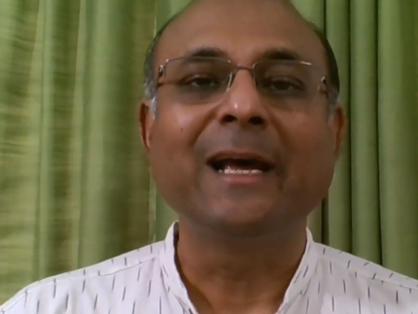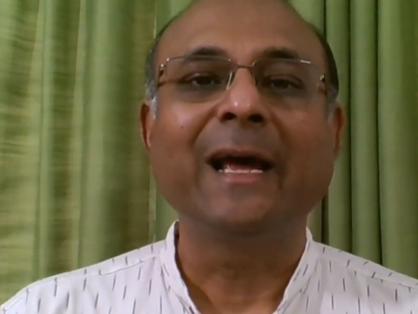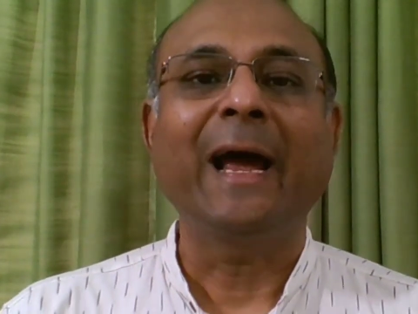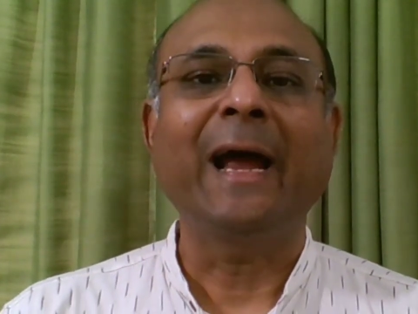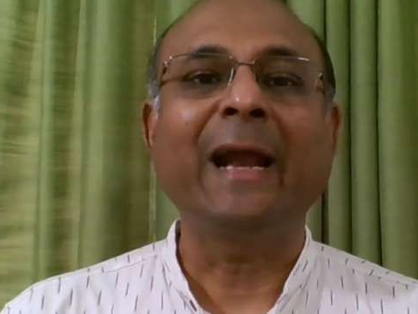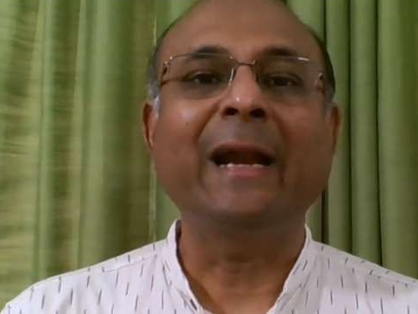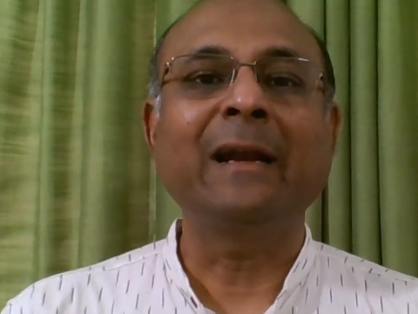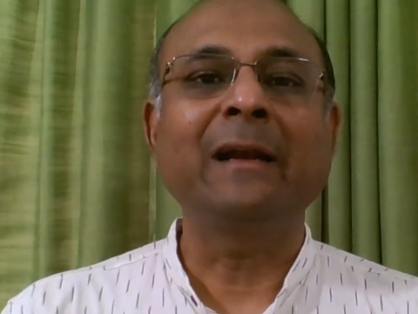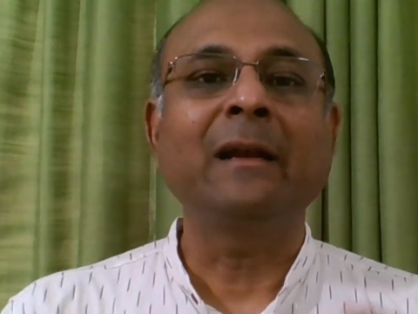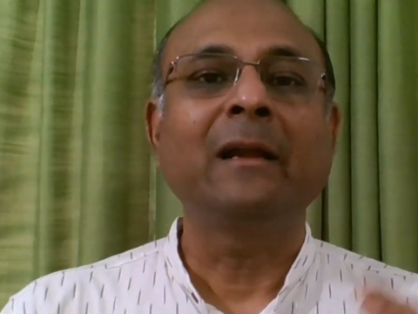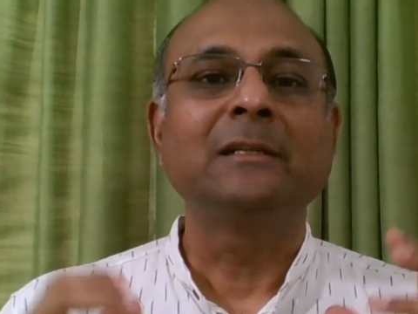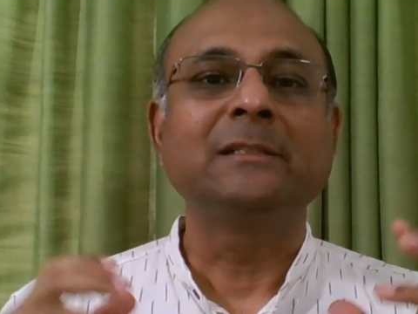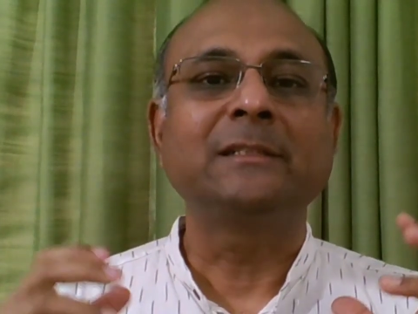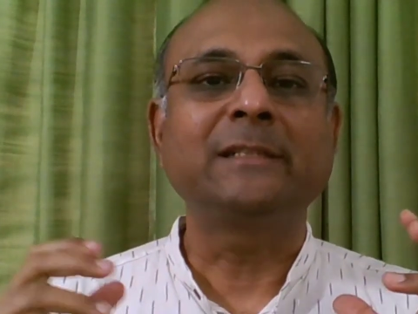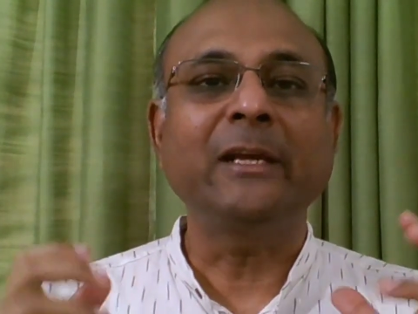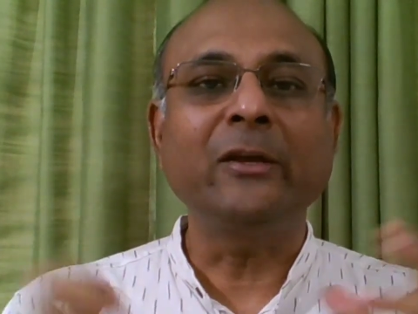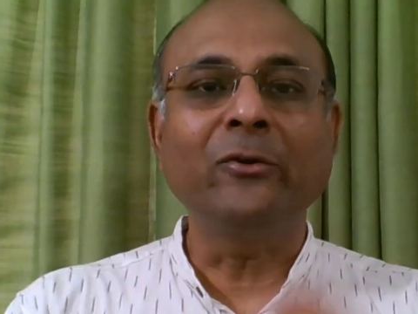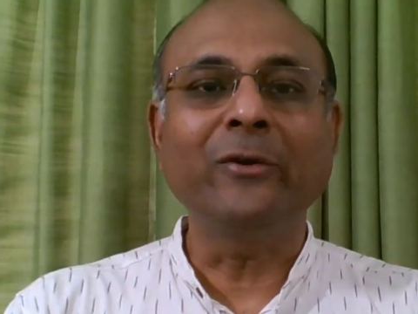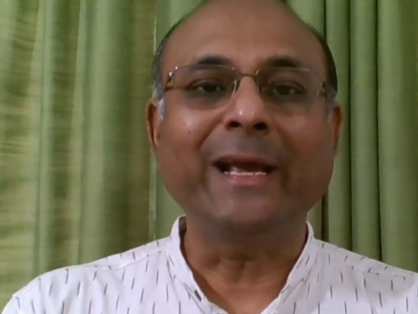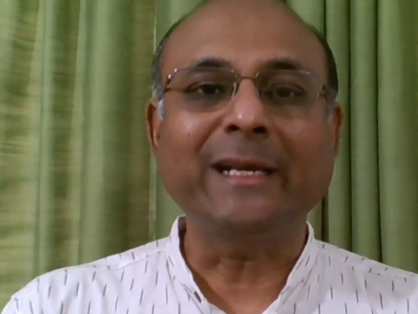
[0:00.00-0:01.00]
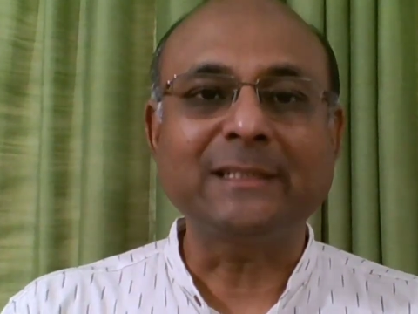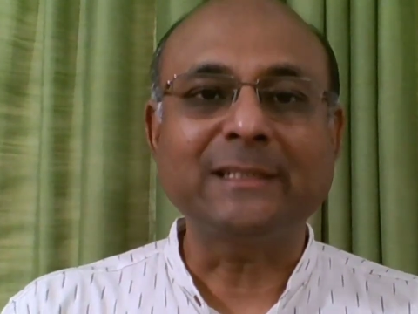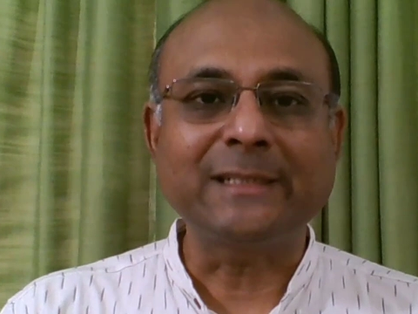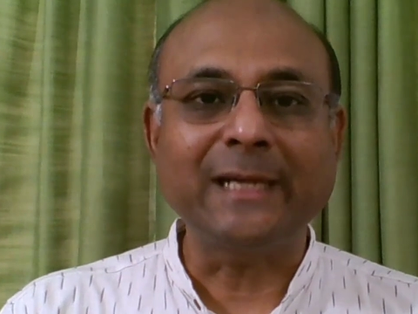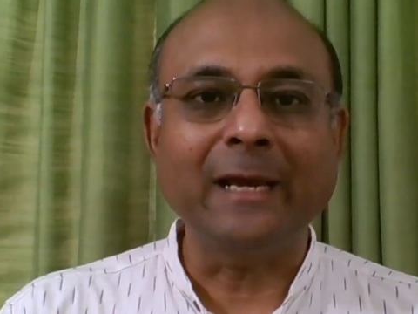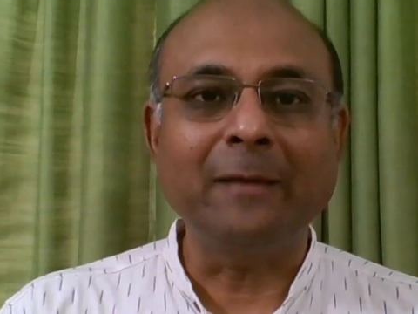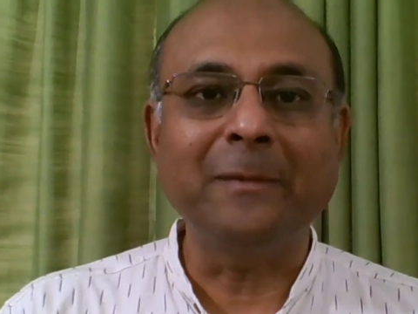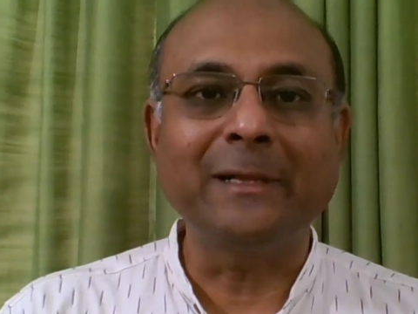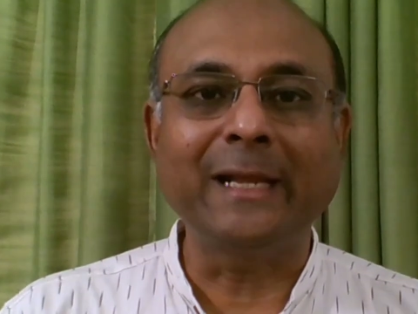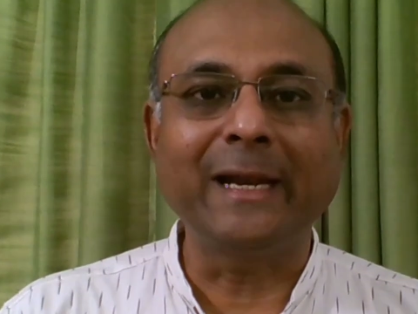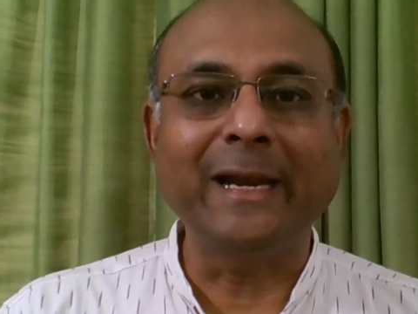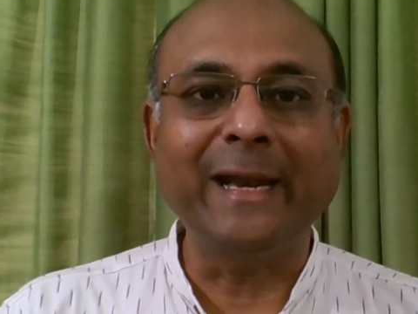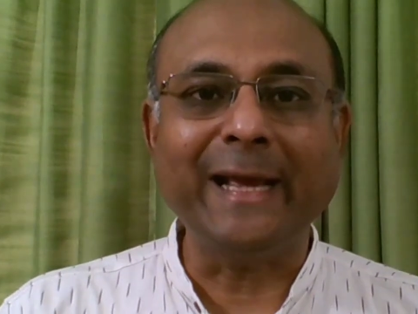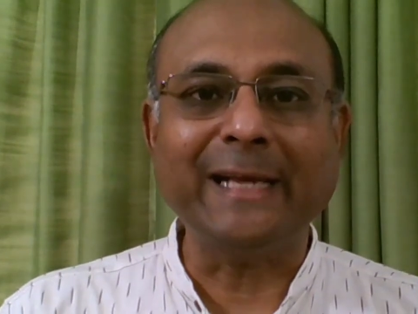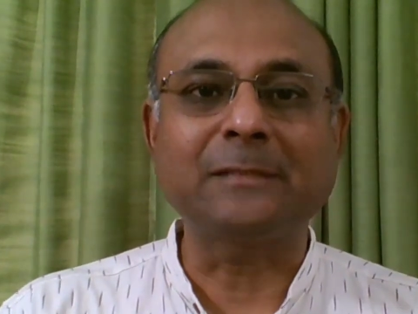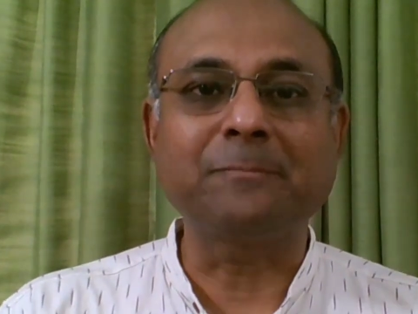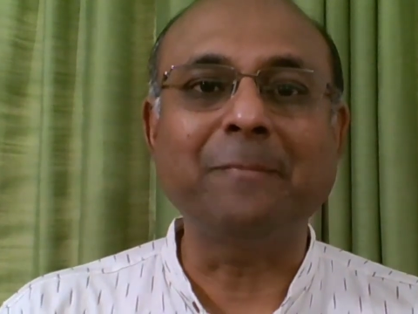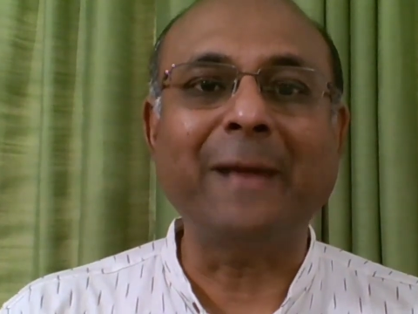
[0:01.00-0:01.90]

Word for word: and see you next time in the next